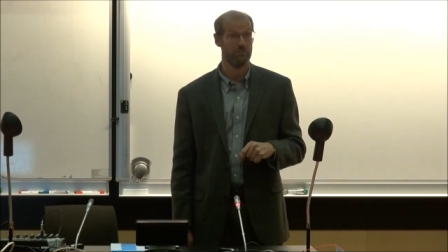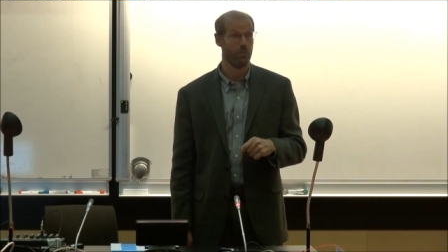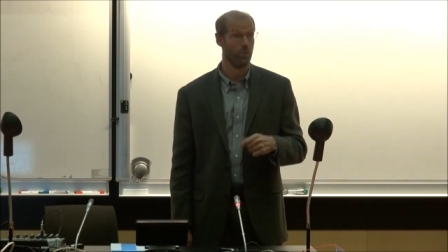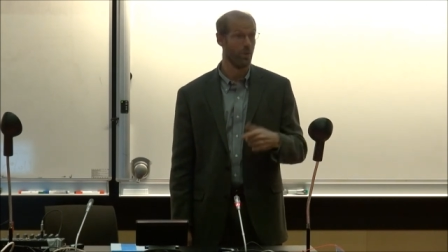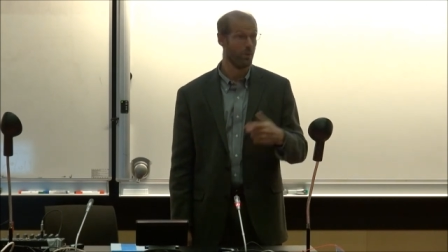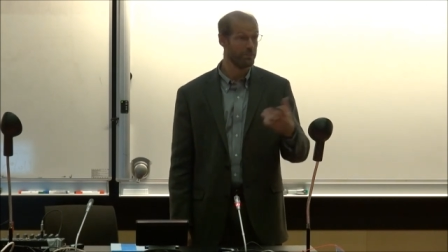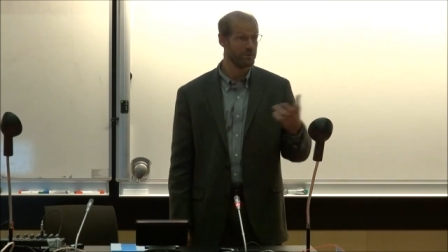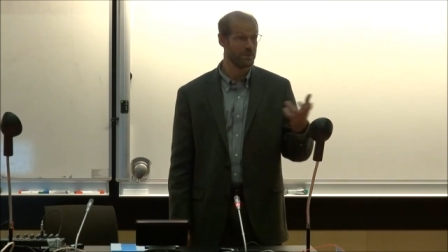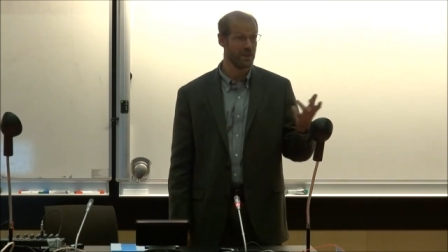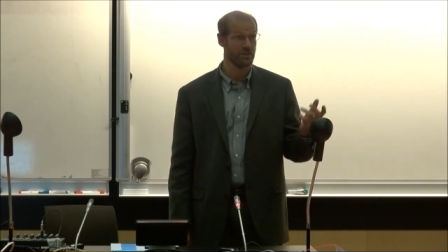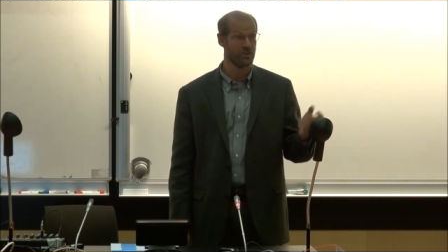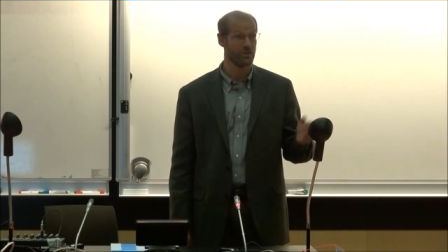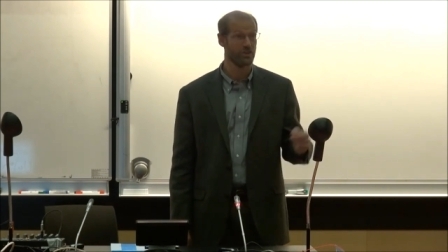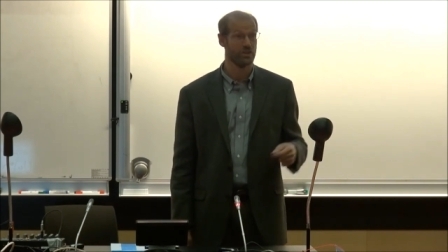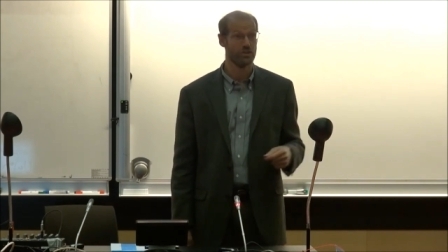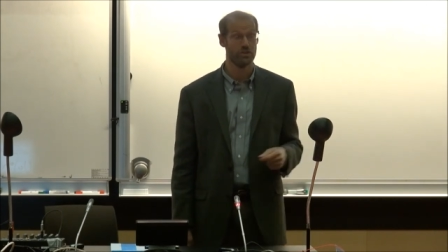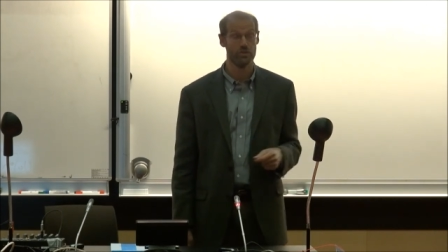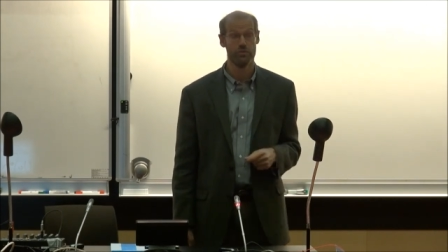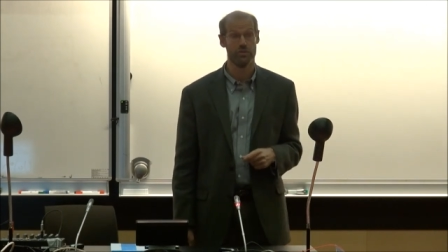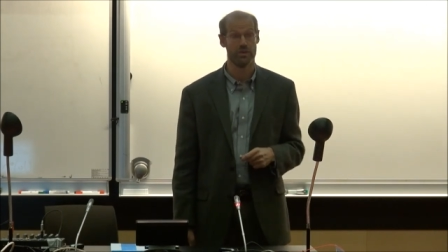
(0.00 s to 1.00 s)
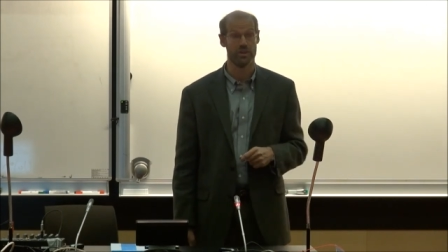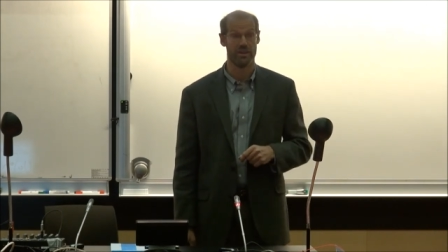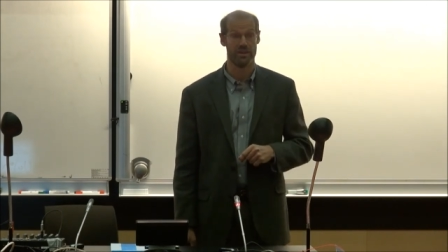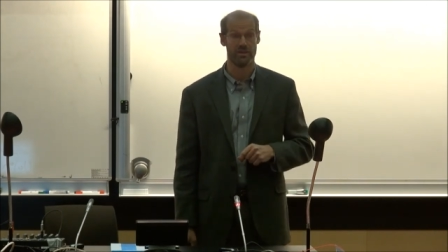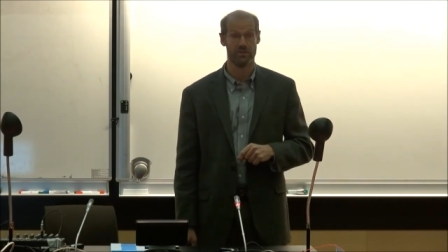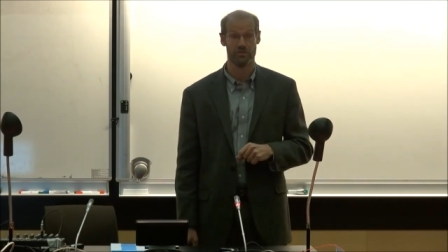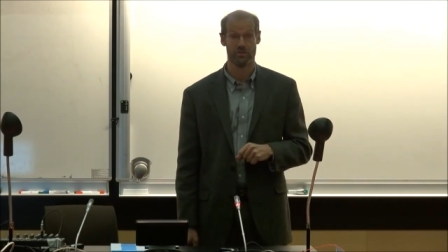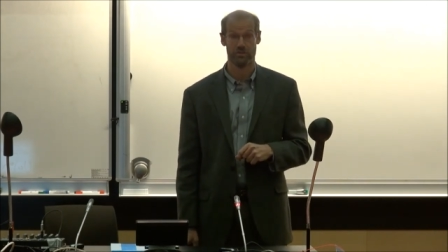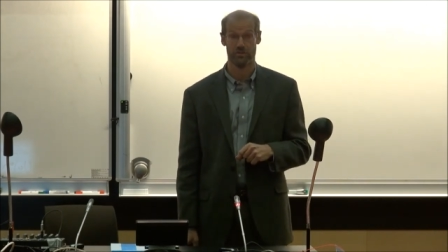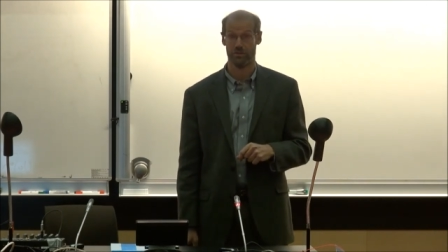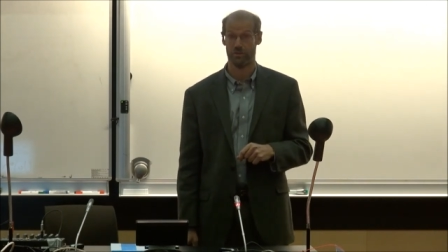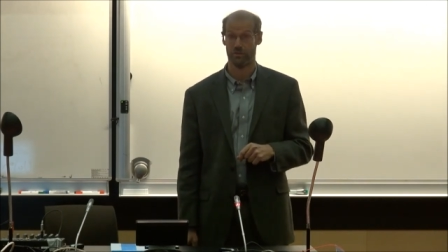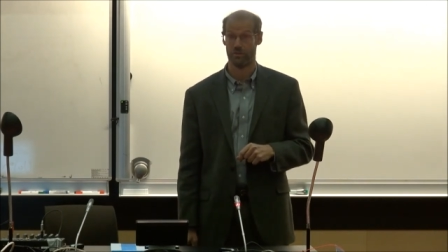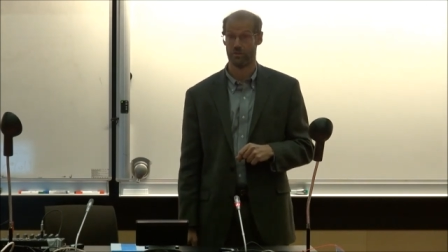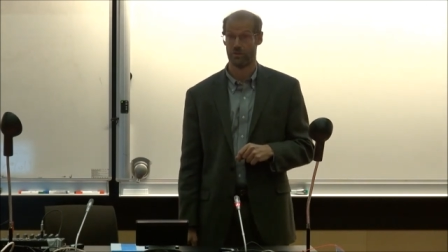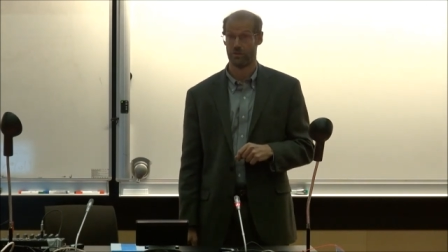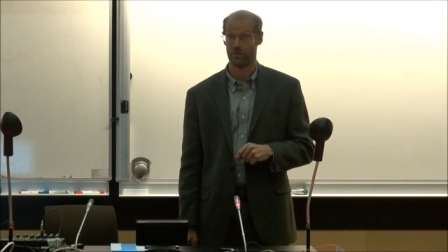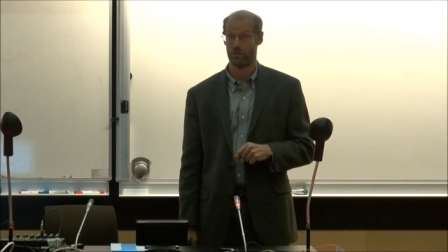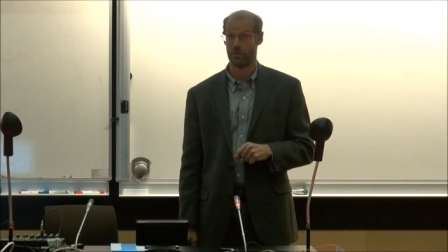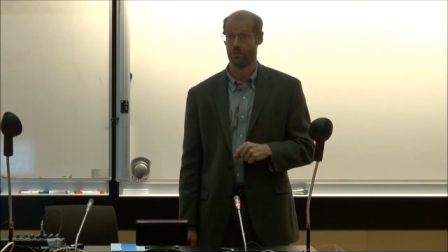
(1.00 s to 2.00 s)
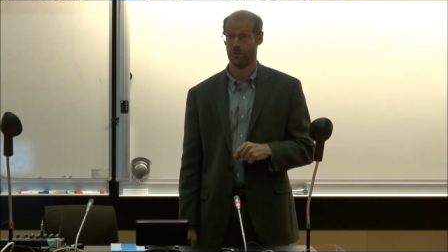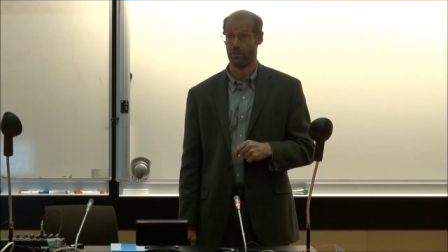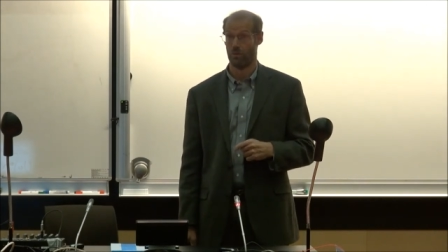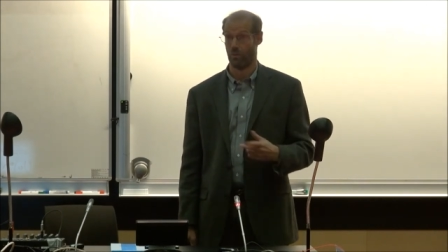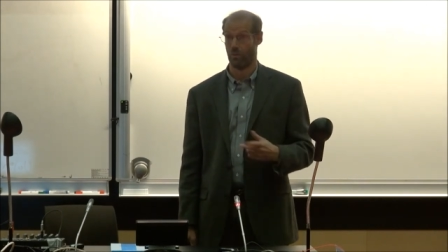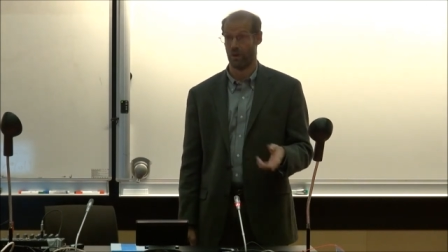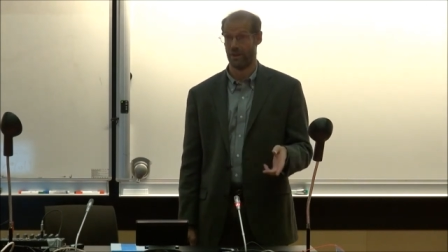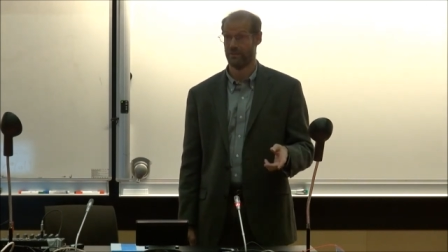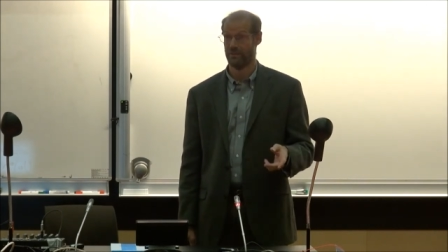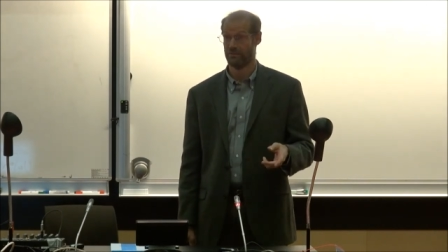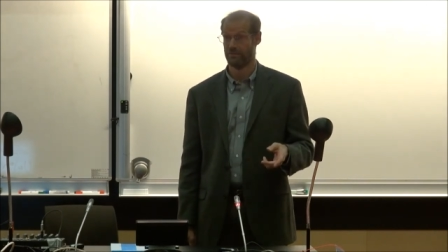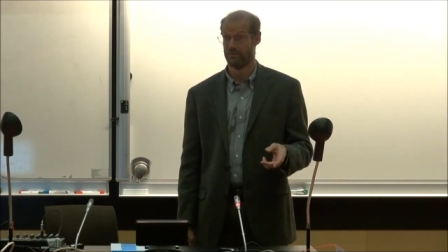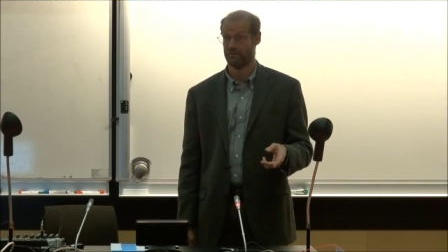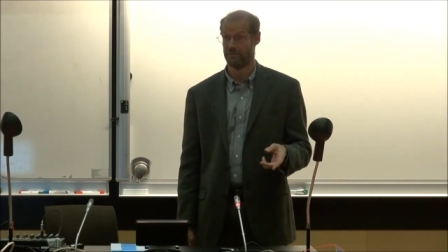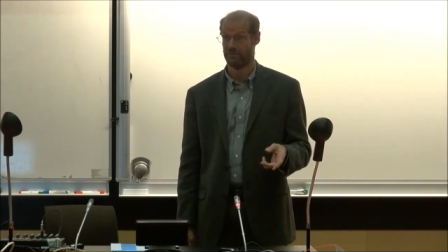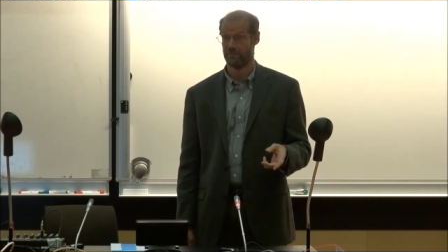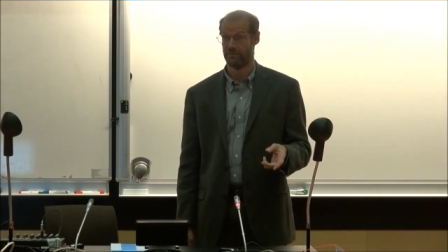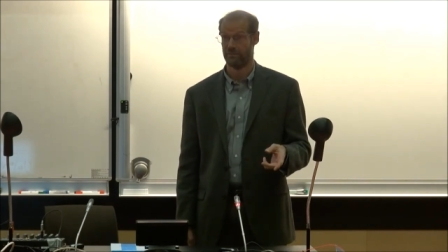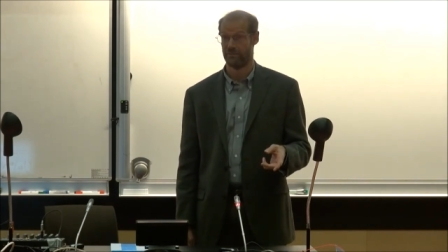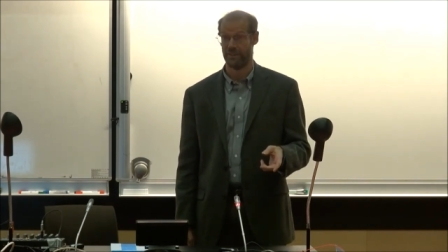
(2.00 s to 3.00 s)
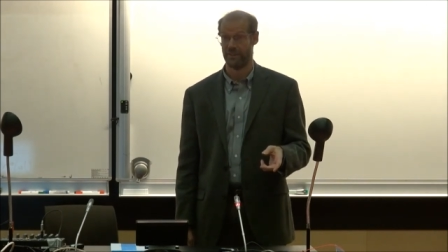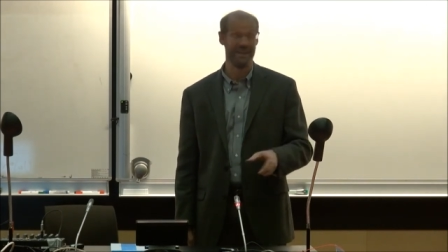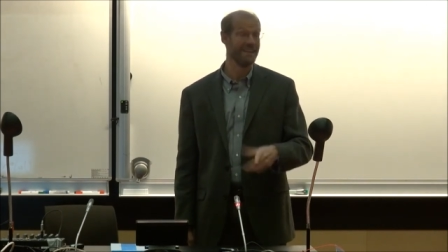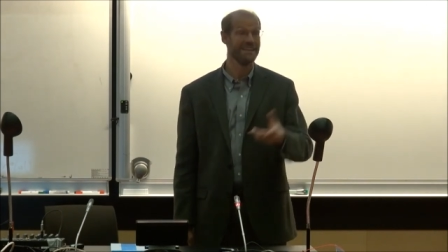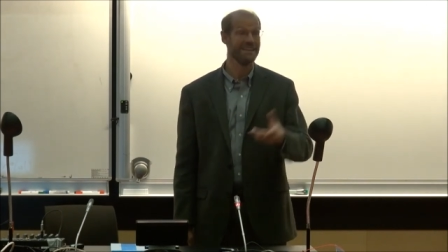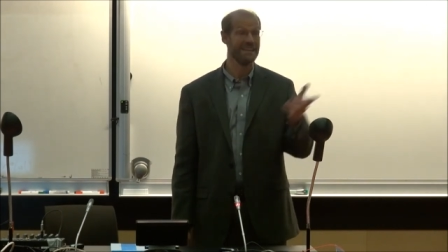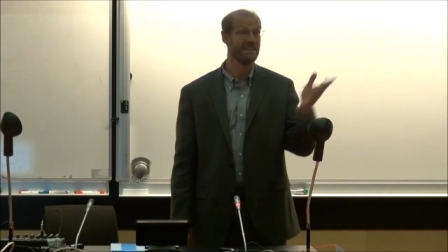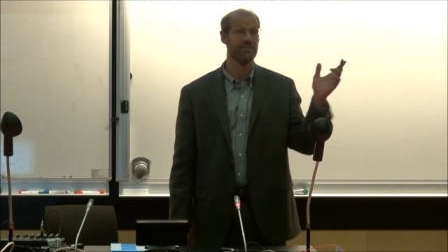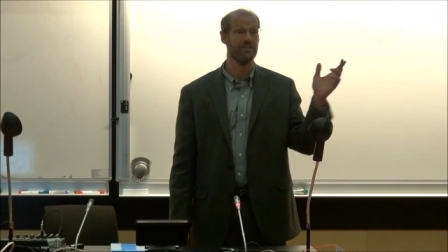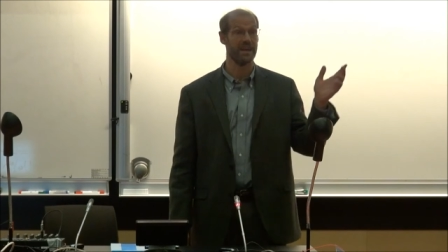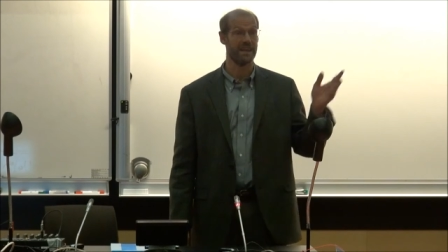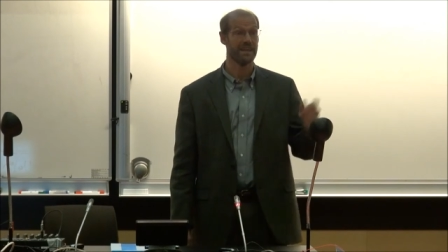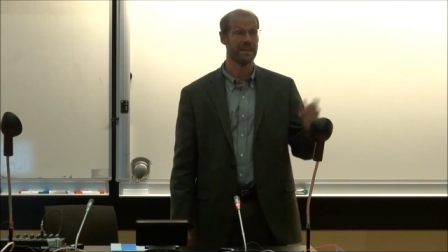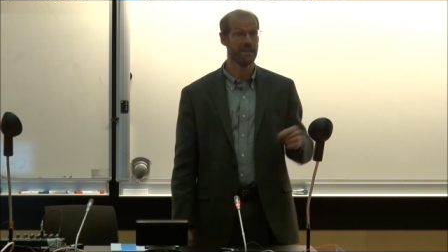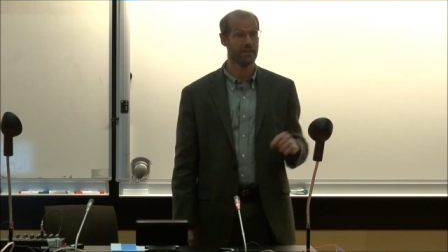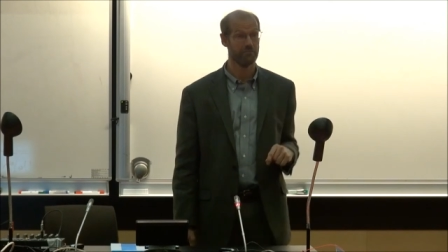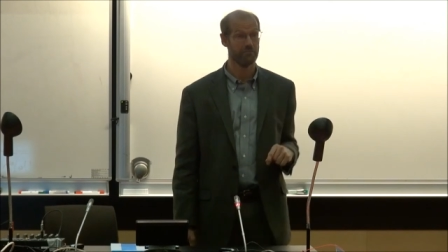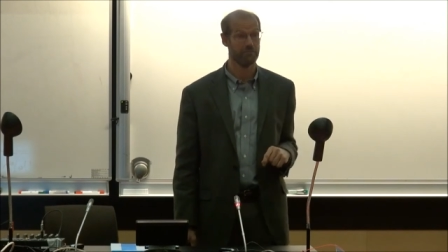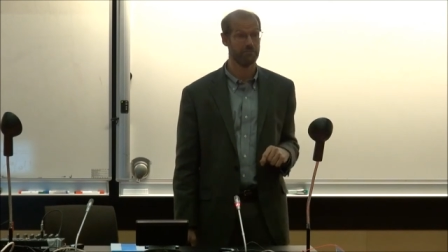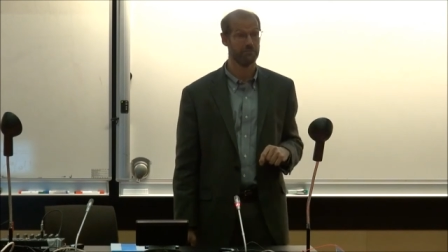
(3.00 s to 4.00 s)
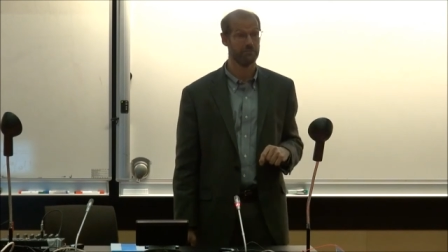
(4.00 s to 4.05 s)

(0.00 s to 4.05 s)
Well, potentially two things. One, they didn't give any.